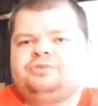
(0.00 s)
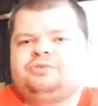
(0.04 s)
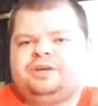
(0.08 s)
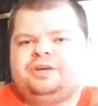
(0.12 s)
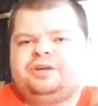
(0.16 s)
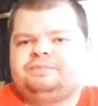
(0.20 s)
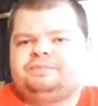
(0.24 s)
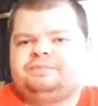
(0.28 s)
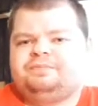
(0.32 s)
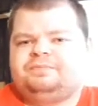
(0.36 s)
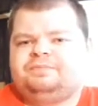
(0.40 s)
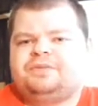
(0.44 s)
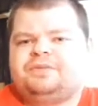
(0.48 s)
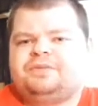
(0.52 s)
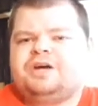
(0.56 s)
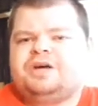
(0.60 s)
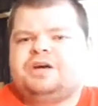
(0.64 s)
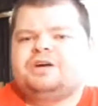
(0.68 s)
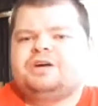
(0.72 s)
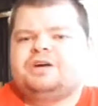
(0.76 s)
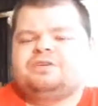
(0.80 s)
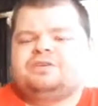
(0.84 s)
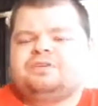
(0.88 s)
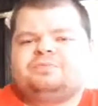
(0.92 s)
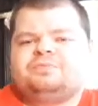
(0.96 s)
like,
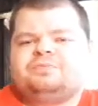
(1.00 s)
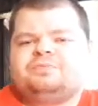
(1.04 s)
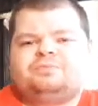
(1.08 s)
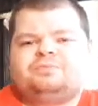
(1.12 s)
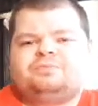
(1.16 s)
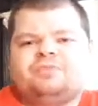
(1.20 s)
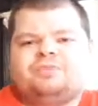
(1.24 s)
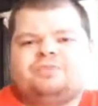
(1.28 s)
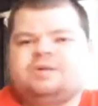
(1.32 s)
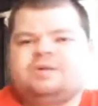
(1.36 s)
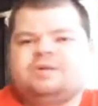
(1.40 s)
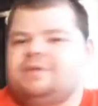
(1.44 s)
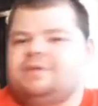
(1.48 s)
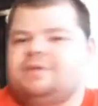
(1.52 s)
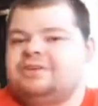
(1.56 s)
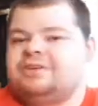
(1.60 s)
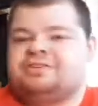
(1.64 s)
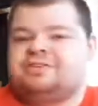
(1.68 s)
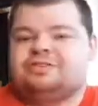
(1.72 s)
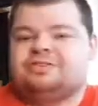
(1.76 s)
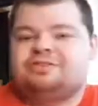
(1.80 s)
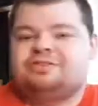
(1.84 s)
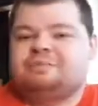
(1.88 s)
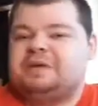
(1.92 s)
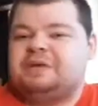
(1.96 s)

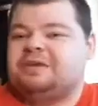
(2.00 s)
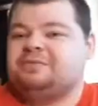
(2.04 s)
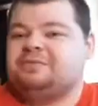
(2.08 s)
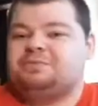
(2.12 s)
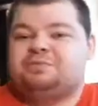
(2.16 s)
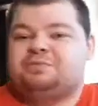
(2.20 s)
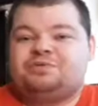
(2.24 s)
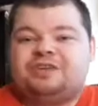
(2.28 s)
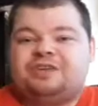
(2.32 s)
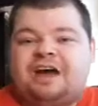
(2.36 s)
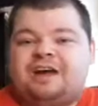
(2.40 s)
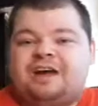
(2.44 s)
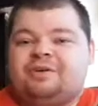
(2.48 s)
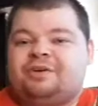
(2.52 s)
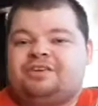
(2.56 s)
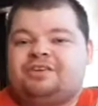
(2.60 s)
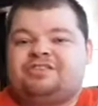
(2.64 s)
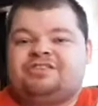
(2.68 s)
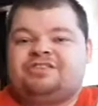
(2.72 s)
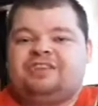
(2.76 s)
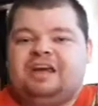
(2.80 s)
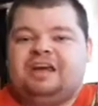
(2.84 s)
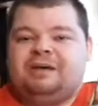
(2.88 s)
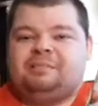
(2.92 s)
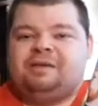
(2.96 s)
it was kind of like
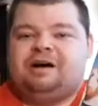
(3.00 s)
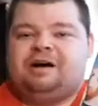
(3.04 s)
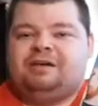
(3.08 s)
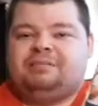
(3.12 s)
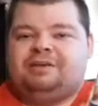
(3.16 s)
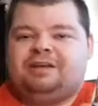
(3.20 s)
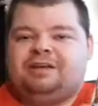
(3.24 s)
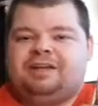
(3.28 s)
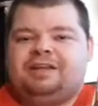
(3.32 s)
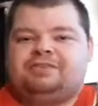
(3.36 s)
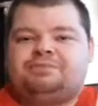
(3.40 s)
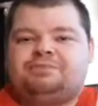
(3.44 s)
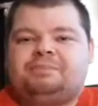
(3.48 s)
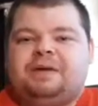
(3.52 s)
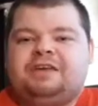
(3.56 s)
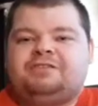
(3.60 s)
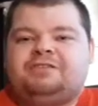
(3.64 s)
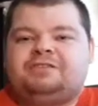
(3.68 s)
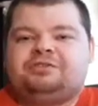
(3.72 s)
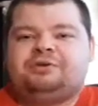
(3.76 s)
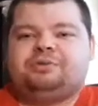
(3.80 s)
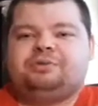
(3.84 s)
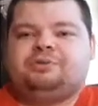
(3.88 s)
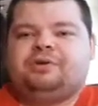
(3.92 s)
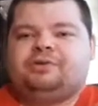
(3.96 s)
Stand By Me. That's
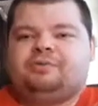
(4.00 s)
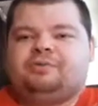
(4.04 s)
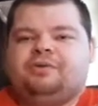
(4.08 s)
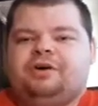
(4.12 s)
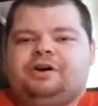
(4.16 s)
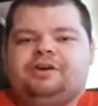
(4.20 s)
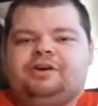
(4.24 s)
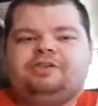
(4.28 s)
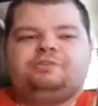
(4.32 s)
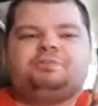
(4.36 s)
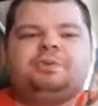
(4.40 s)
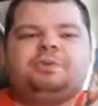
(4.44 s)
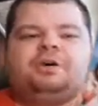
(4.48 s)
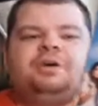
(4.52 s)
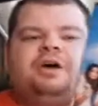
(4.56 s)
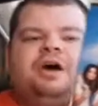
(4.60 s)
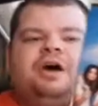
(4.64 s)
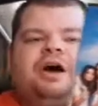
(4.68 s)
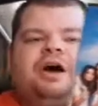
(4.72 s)
basically what it was. But